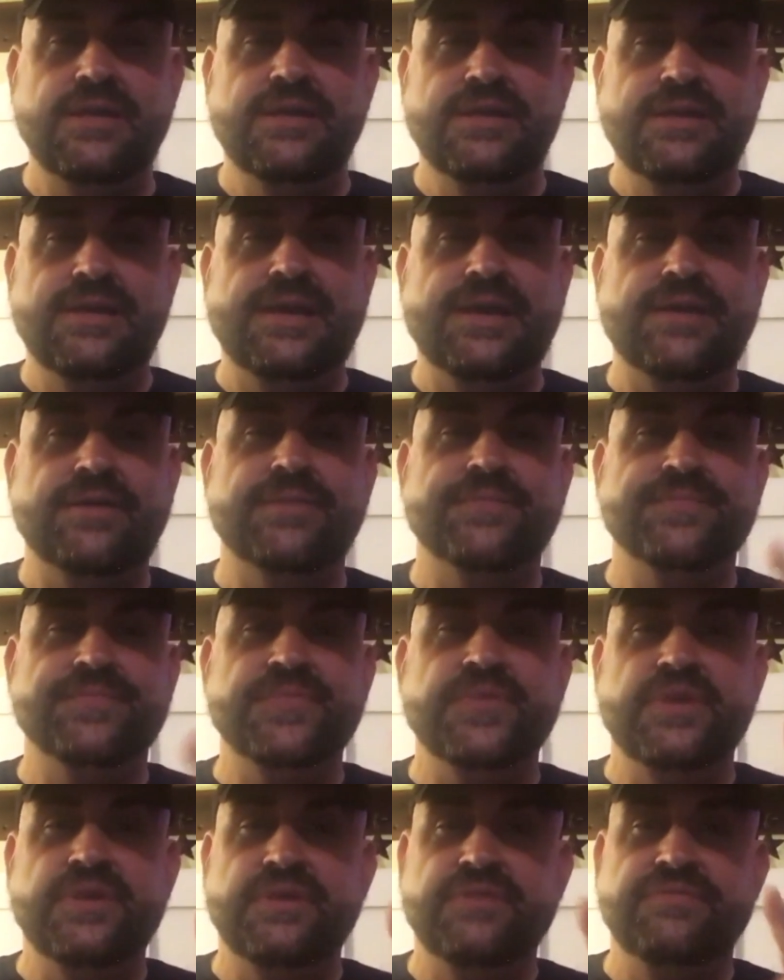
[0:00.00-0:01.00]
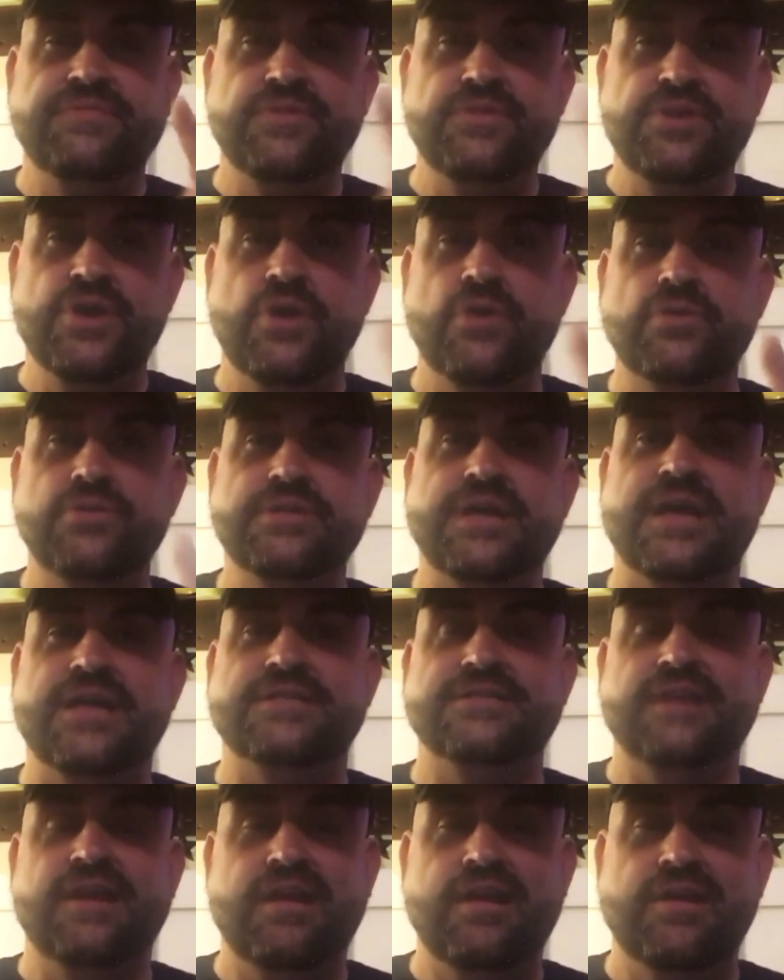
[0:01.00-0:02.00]
Now, if you know who
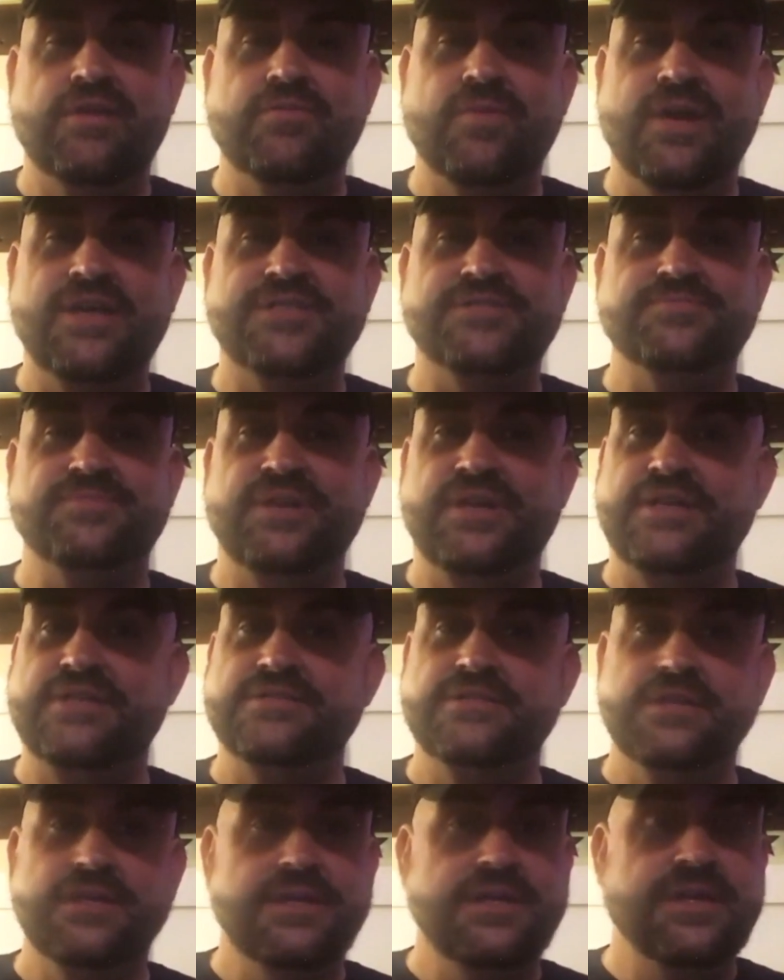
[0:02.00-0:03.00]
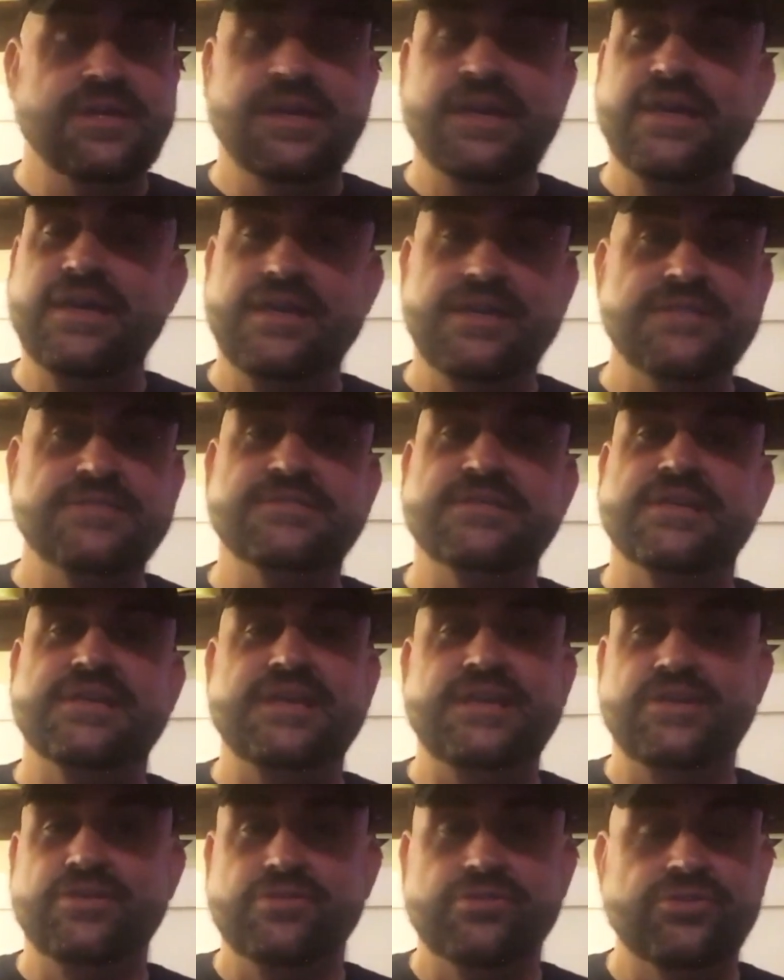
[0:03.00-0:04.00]
Dr. Eric Westman is, he is the
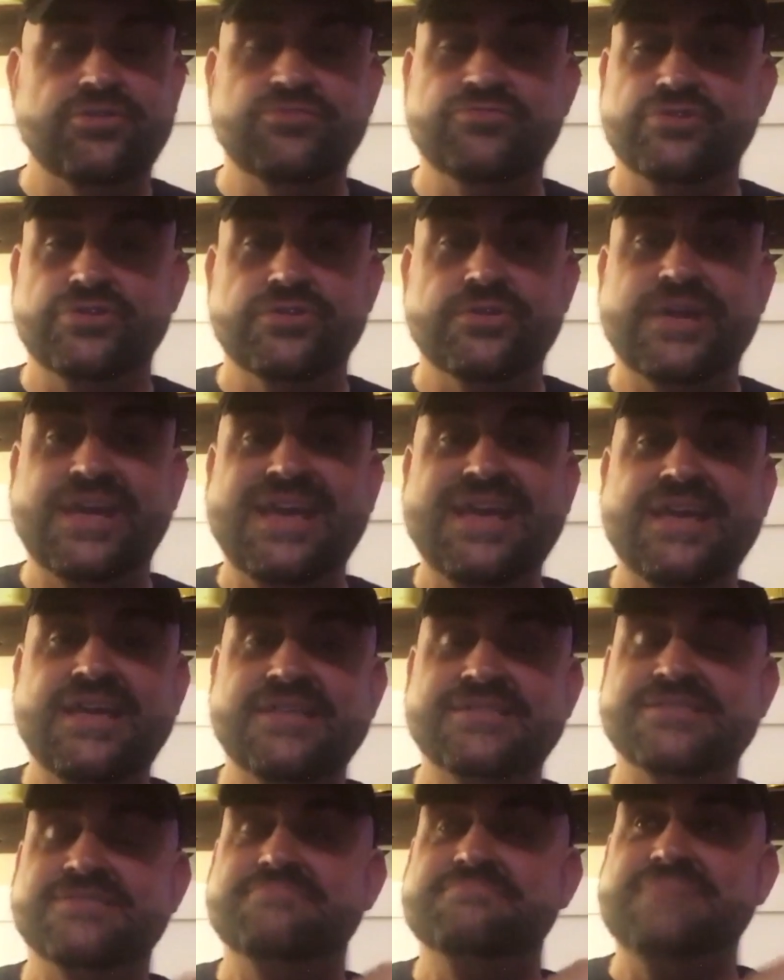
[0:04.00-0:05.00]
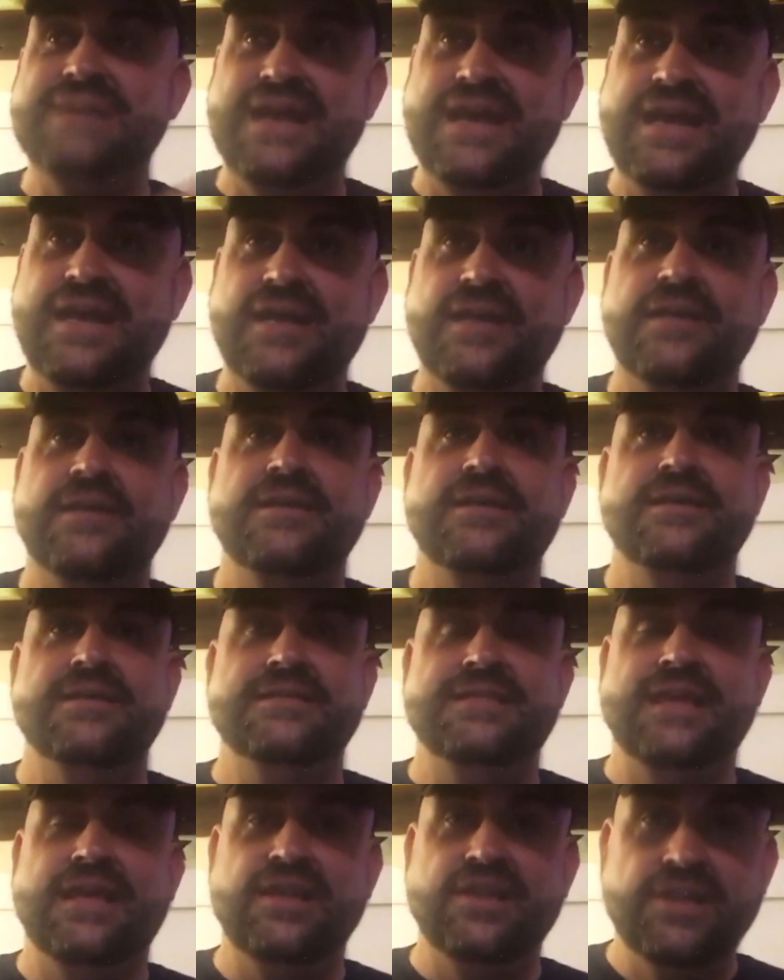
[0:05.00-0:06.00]
keto guru. He is the man
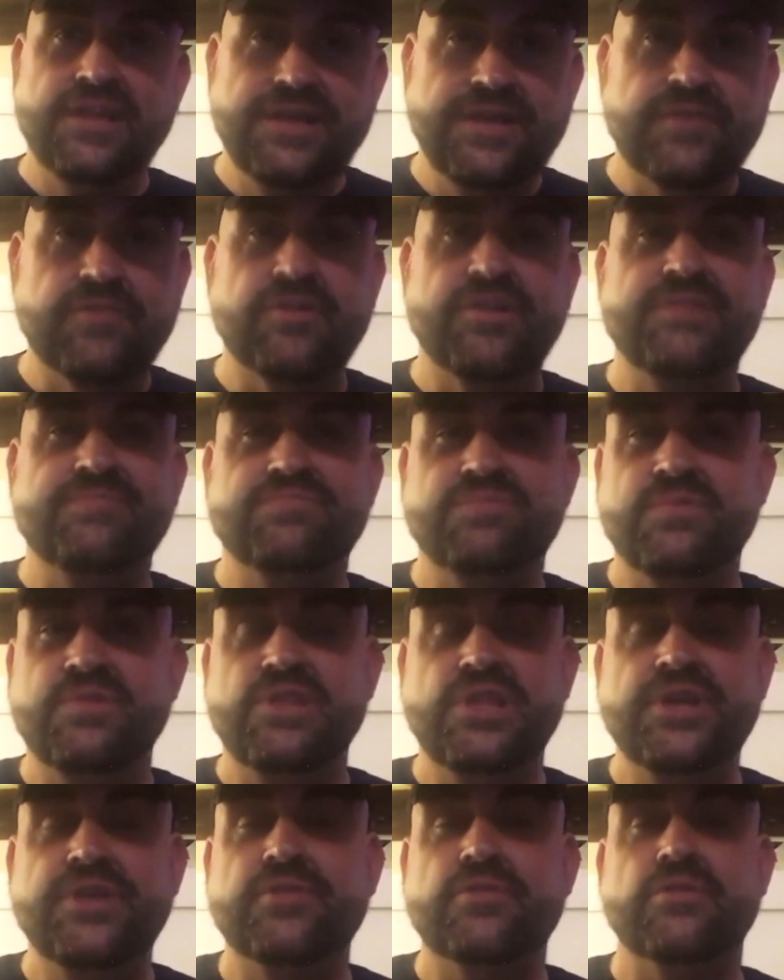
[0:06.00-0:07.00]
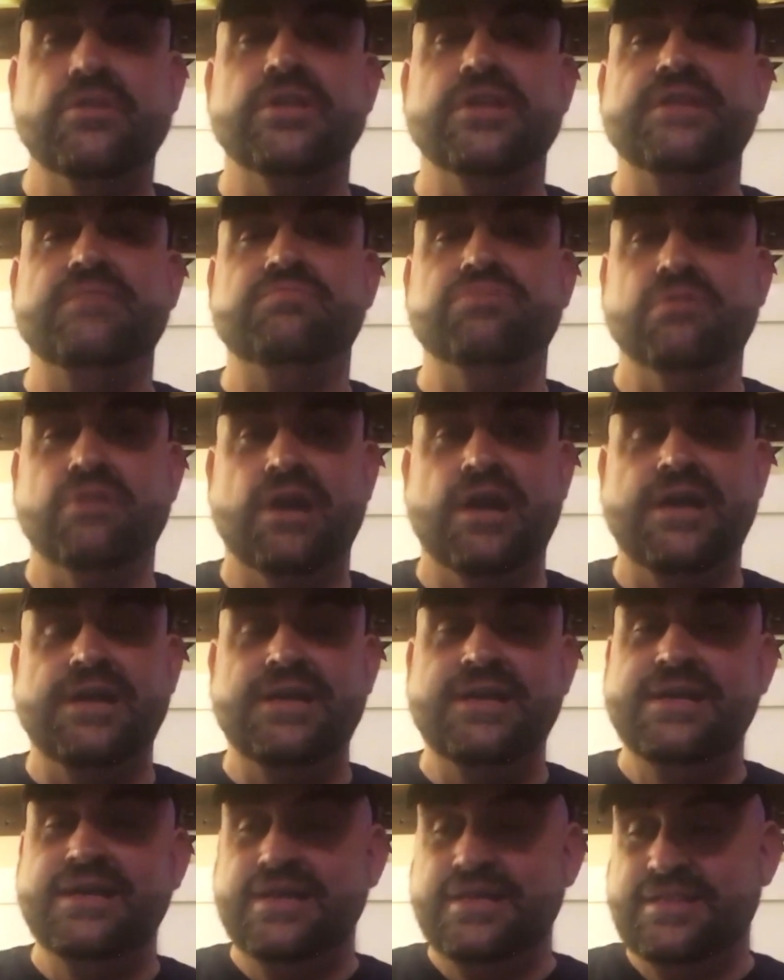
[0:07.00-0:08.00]
that literally brought
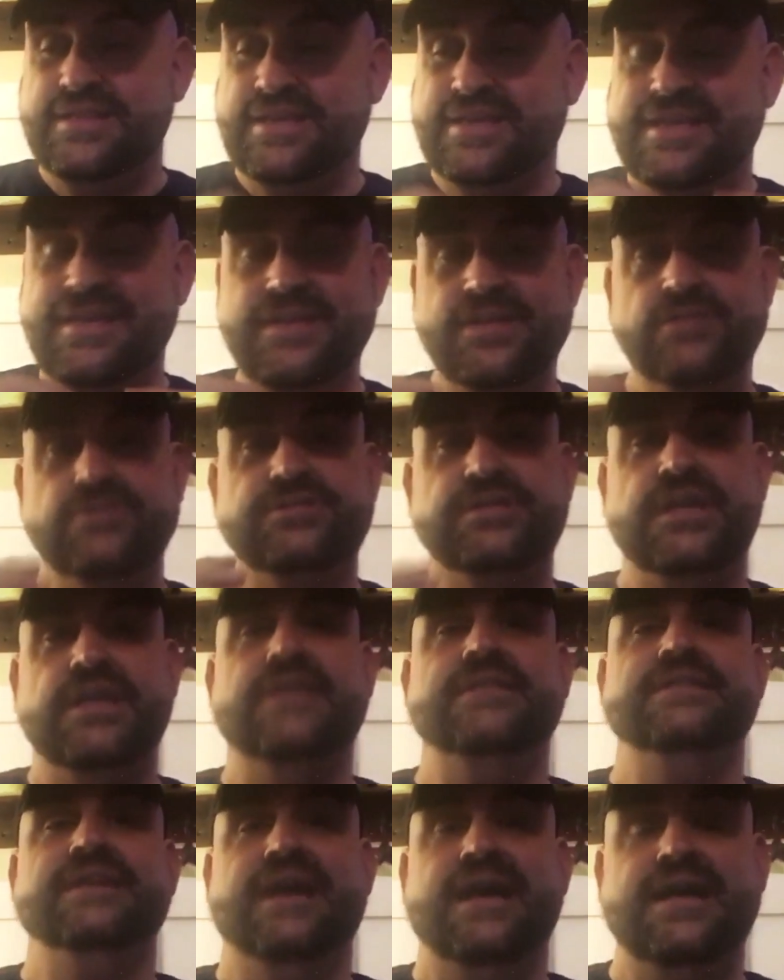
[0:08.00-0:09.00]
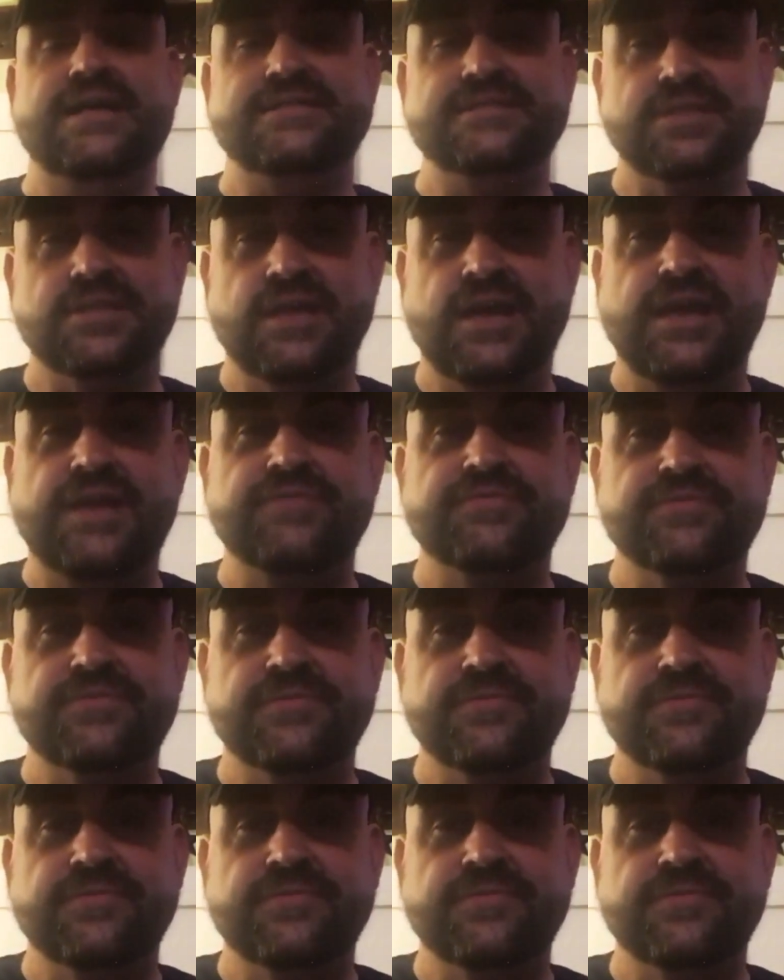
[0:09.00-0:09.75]
the ketogenic diet to life.